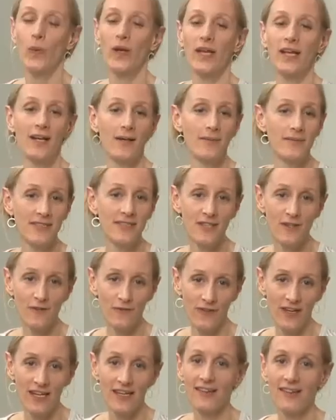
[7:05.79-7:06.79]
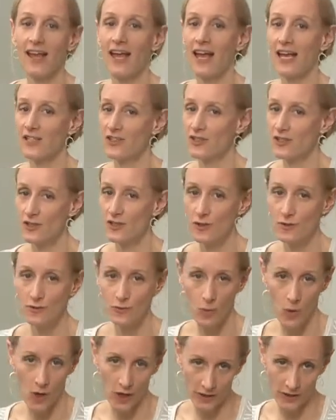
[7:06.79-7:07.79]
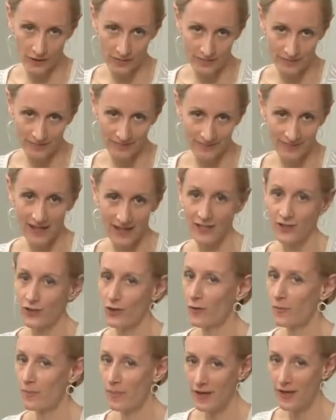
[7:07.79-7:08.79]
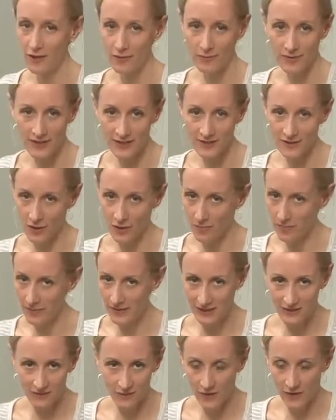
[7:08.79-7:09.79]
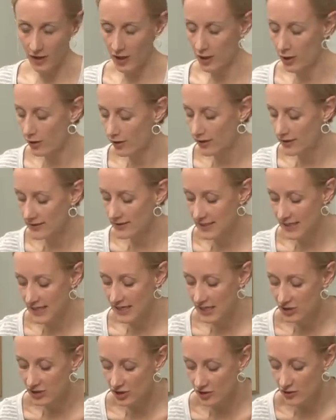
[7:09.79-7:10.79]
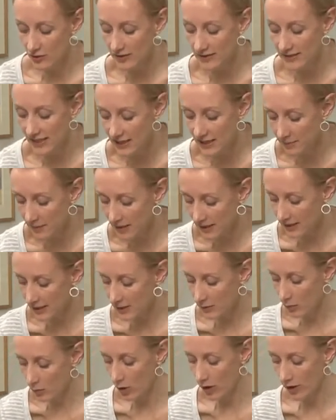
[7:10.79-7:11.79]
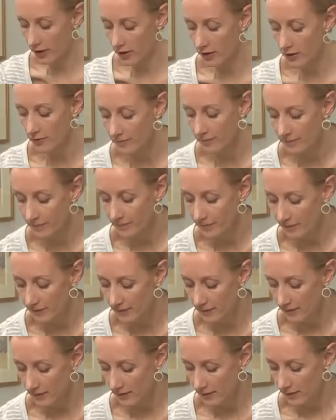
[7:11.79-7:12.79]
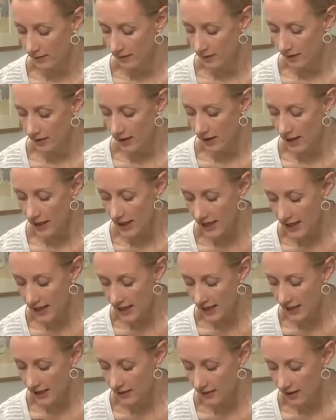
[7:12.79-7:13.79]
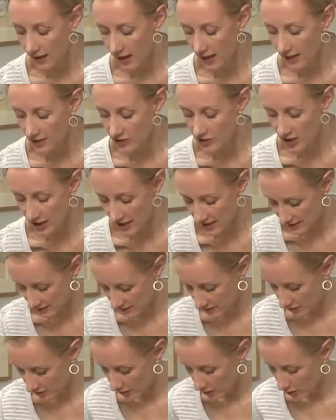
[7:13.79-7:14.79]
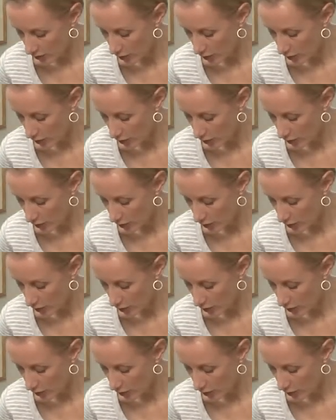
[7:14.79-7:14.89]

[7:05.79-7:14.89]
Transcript: When it comes to the face, I just use water. I don't bother with the soap at this very early stage. So I take my clean water and I just